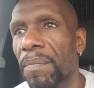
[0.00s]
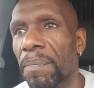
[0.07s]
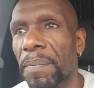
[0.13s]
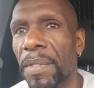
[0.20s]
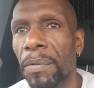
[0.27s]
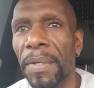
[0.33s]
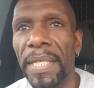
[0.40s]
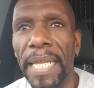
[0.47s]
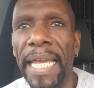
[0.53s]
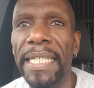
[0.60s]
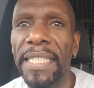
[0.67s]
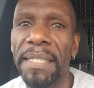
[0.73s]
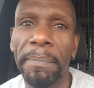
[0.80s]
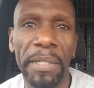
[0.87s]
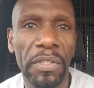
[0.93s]
between
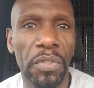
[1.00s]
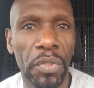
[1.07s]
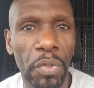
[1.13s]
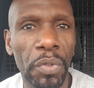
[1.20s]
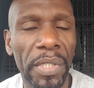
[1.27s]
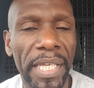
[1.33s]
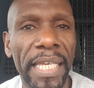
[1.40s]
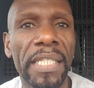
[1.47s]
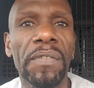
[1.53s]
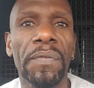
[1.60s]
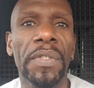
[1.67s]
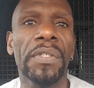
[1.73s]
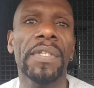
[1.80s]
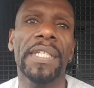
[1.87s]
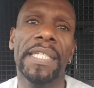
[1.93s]
18 months to 2 years for
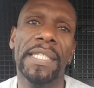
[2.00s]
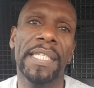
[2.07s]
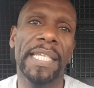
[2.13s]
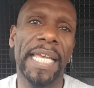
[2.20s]
you to